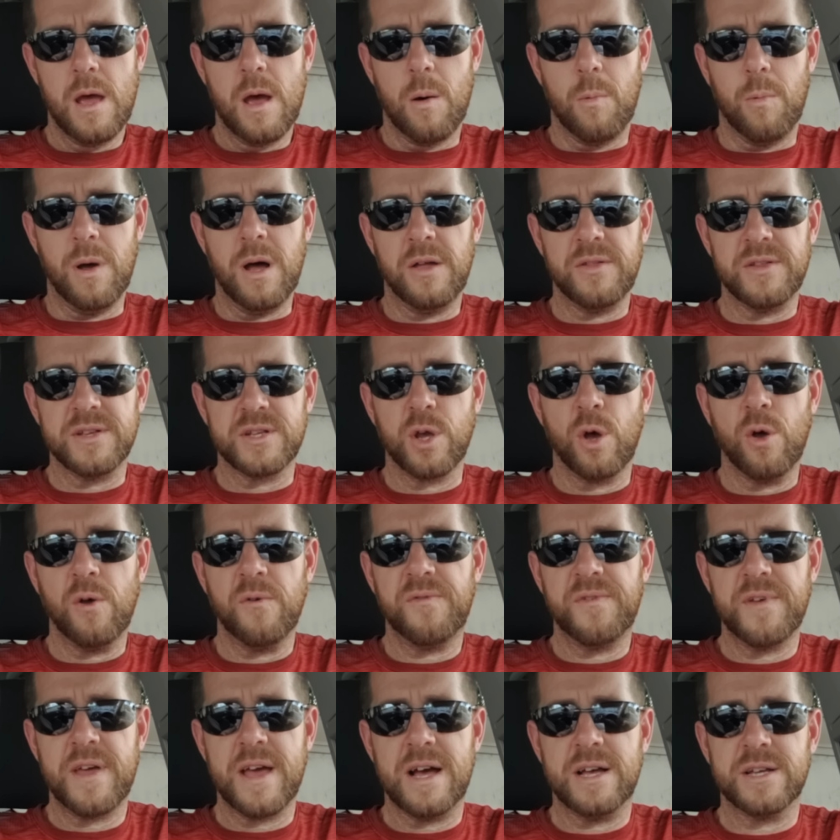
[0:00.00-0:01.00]
Well, this
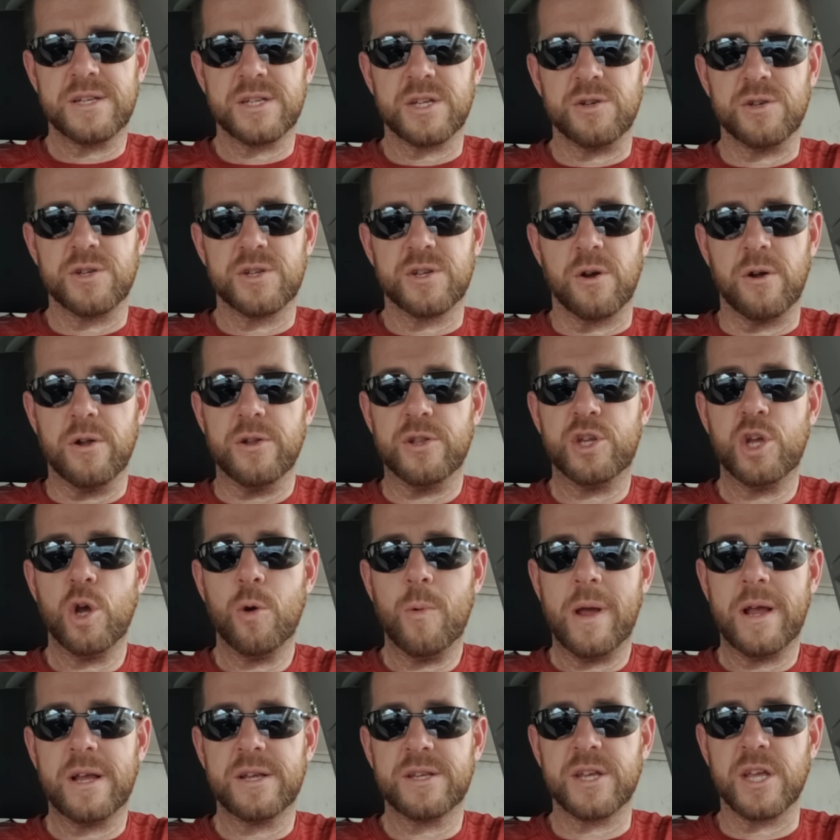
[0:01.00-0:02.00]
whole fiasco started
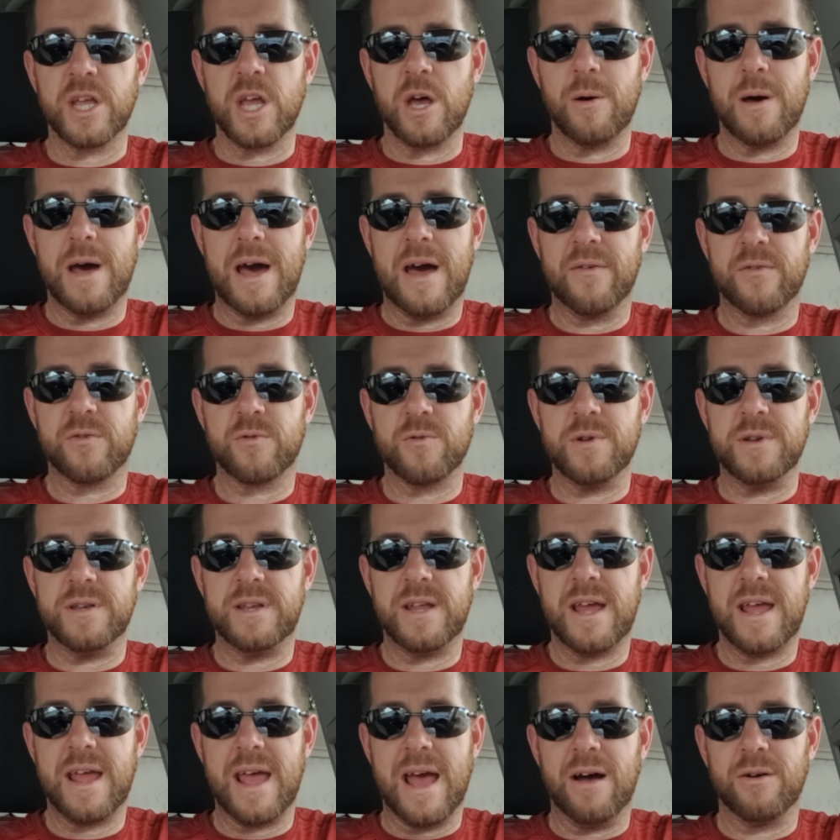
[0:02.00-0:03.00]
2 weeks ago after a
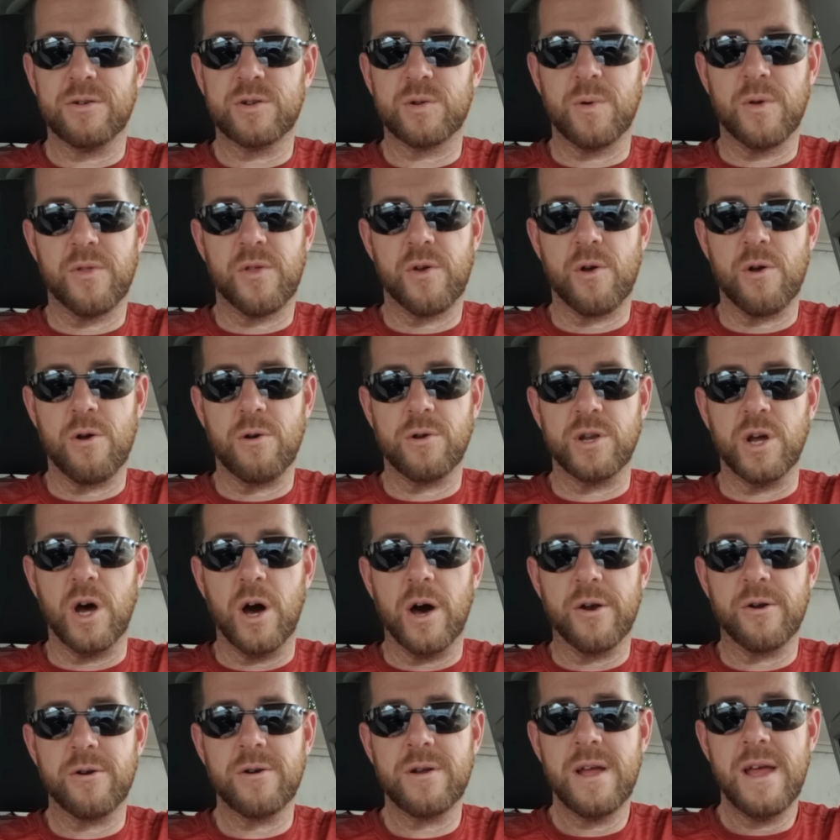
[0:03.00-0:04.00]
day out with her
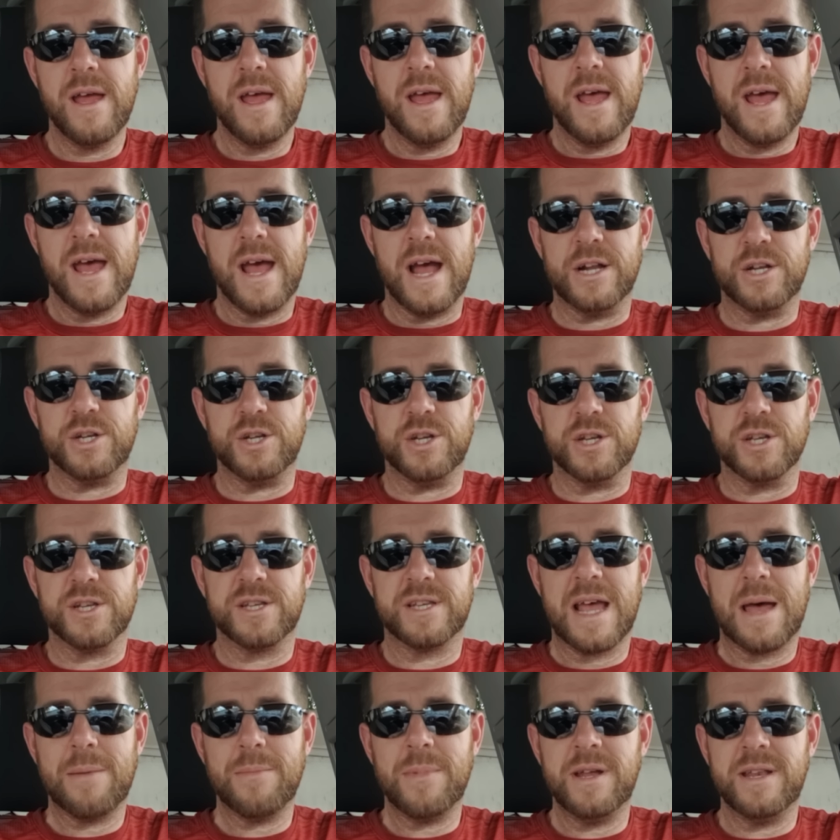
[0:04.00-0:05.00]
daughter, and she just
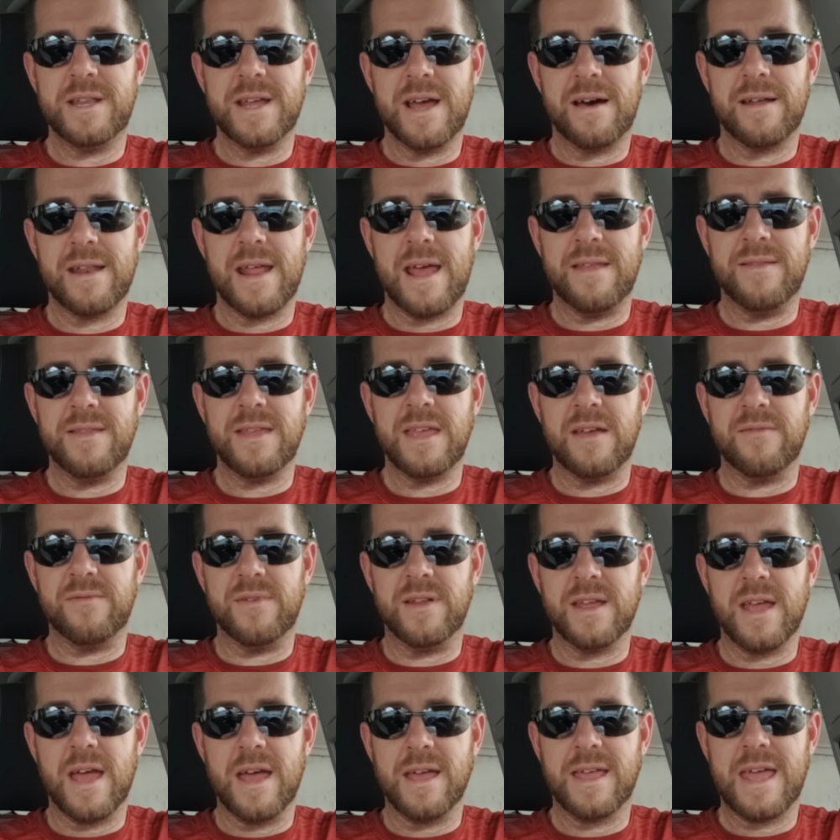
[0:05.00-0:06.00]
sat me down in the
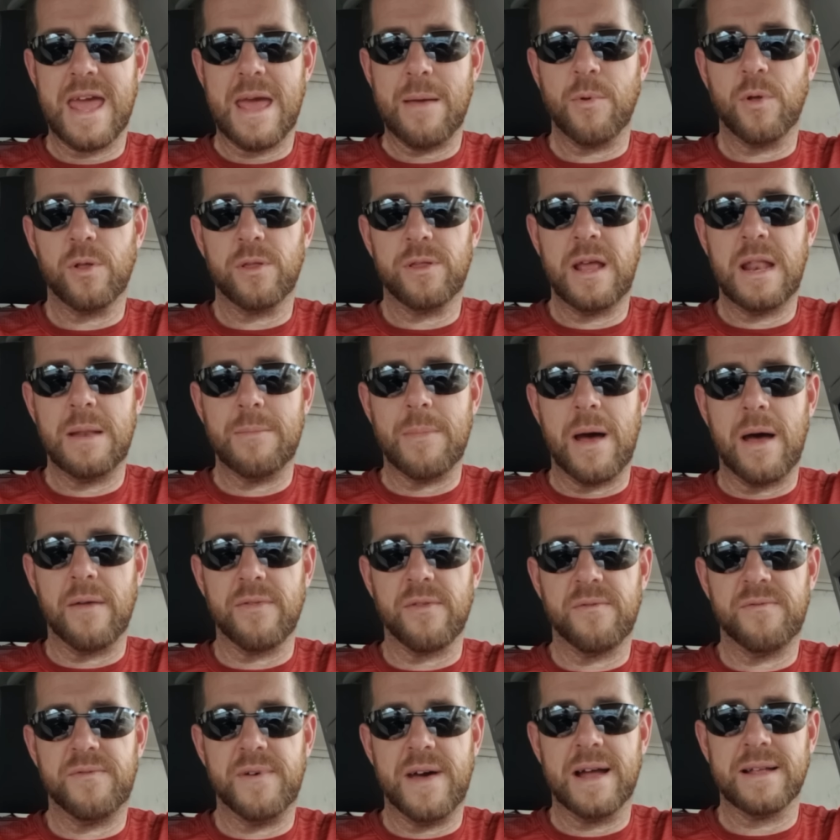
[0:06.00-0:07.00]
evening and came clean
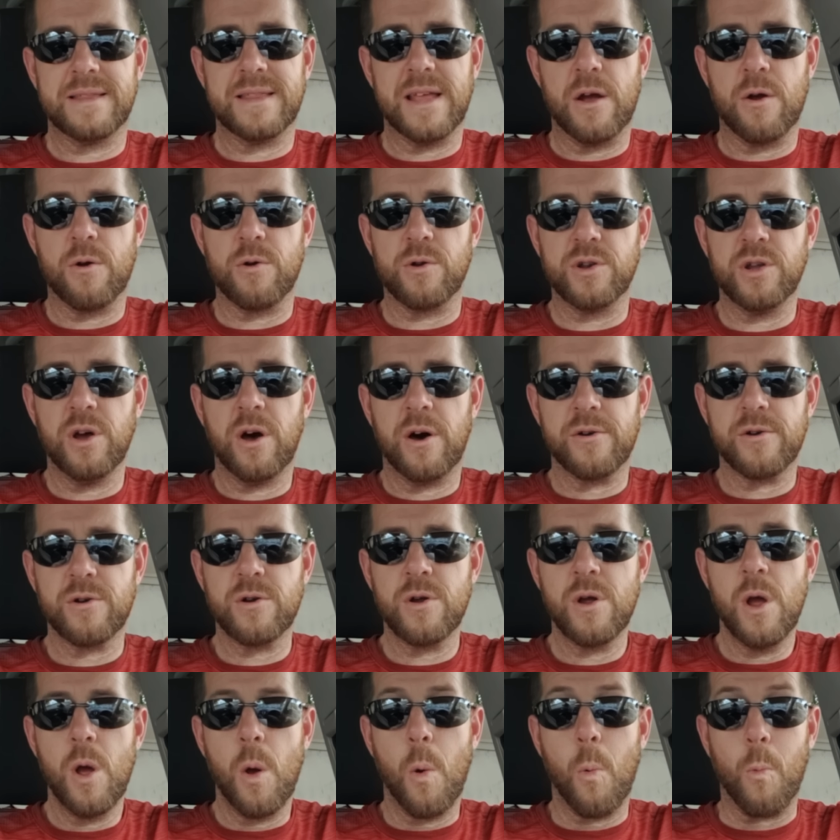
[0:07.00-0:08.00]
about the fact that her
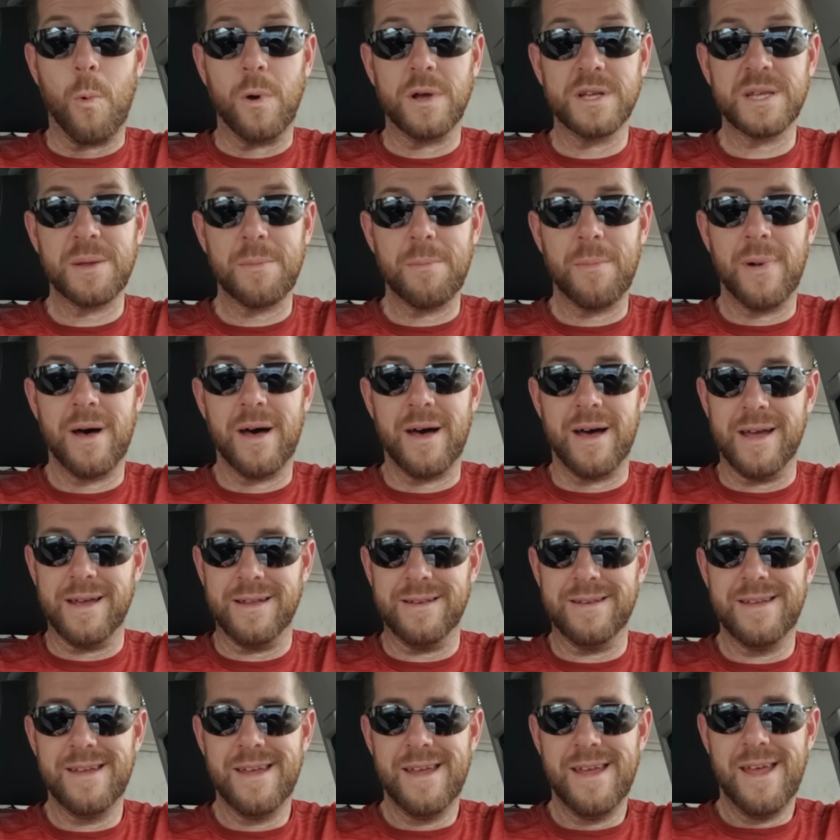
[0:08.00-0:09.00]
daughter wasn't
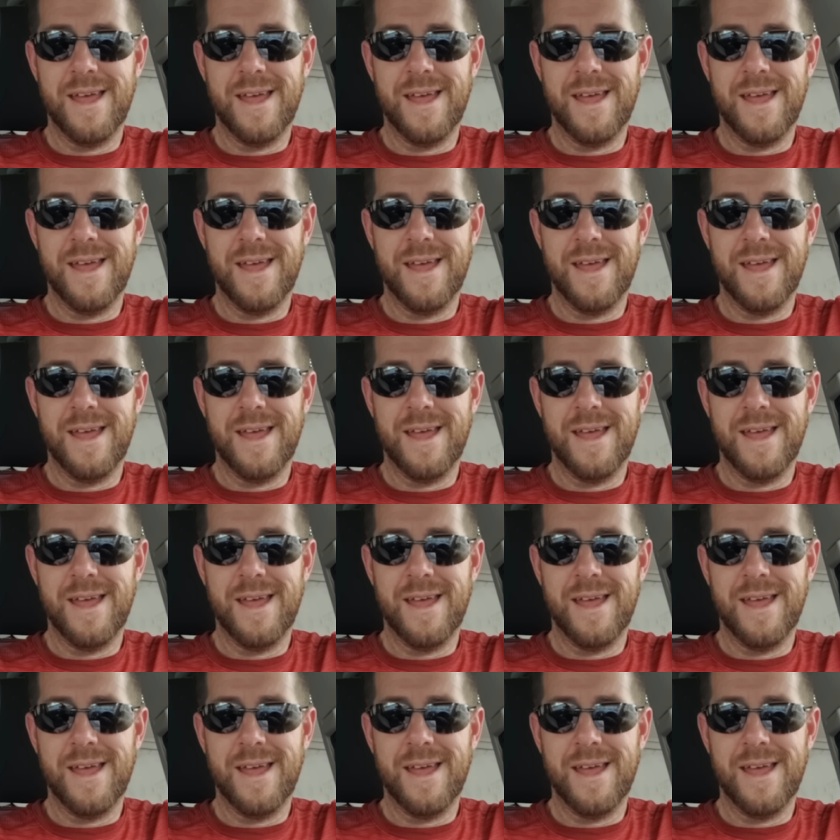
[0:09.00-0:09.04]
mine.